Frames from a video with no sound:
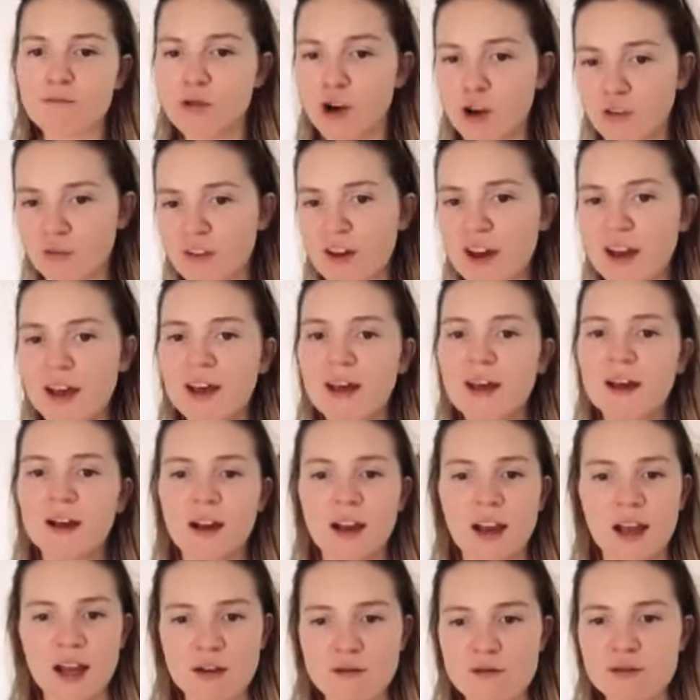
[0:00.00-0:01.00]
profit,
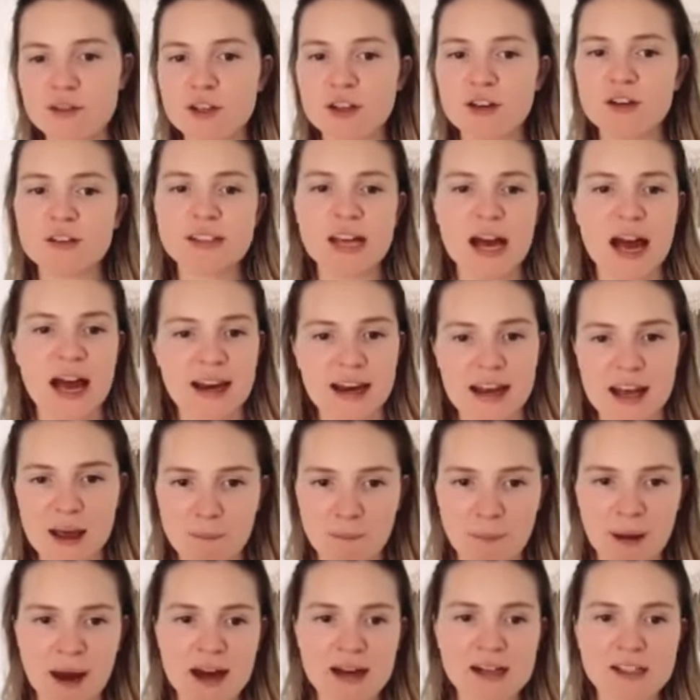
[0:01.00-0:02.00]
client results, and
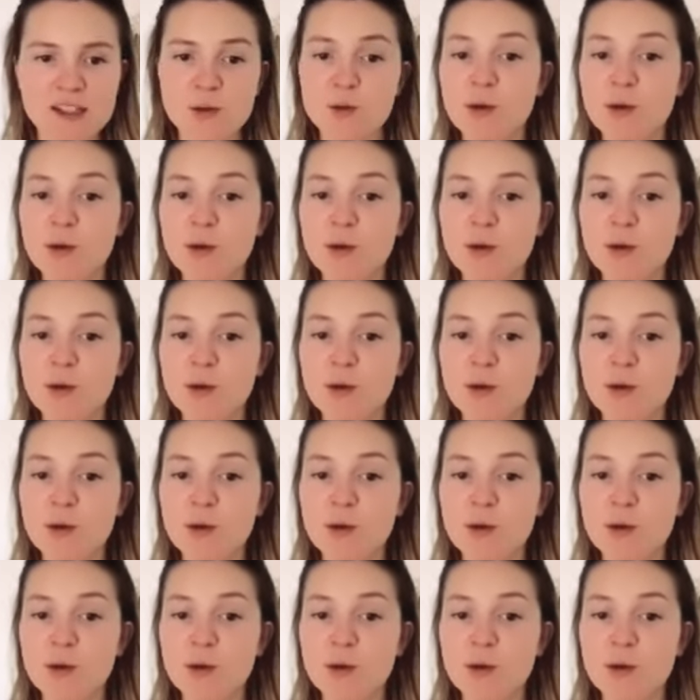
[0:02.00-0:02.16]
impact.